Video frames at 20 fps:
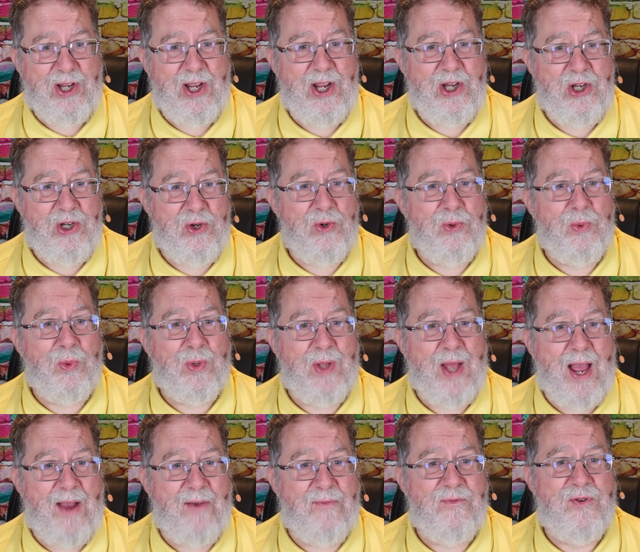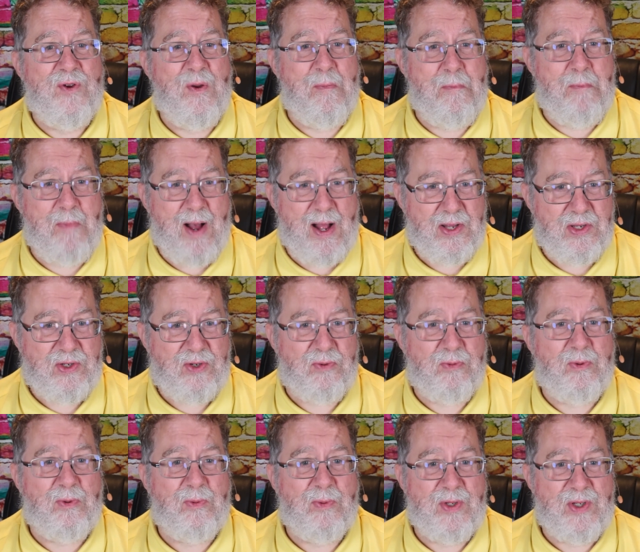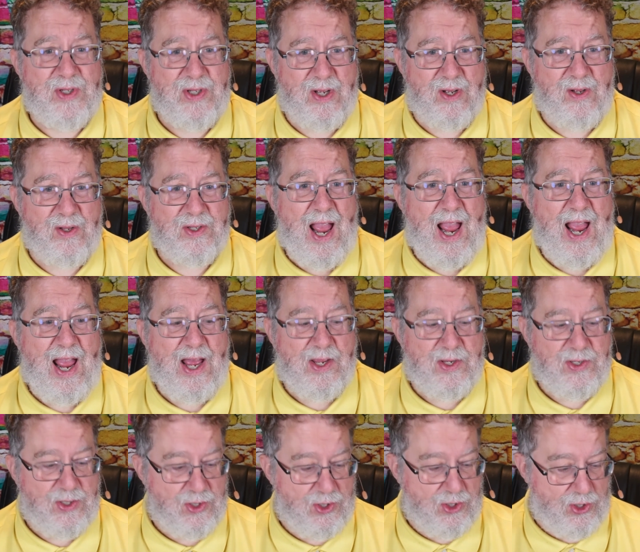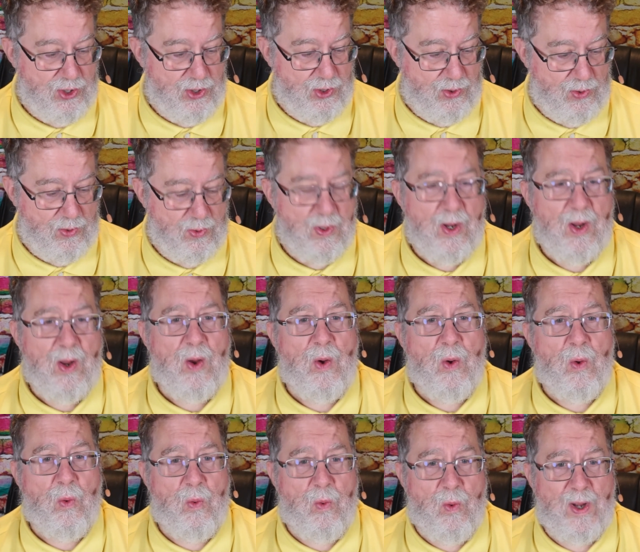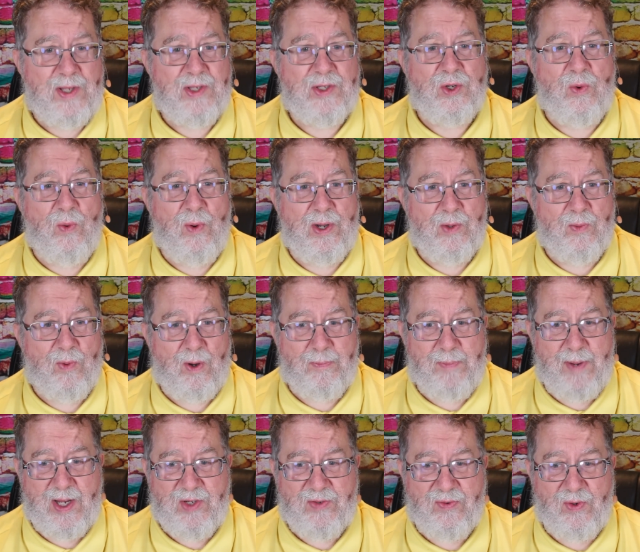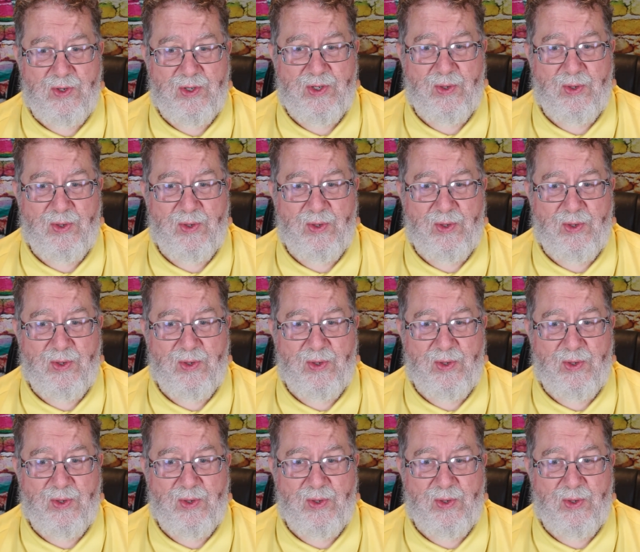Can, you will have demonstrable results as to what's going to work best for you.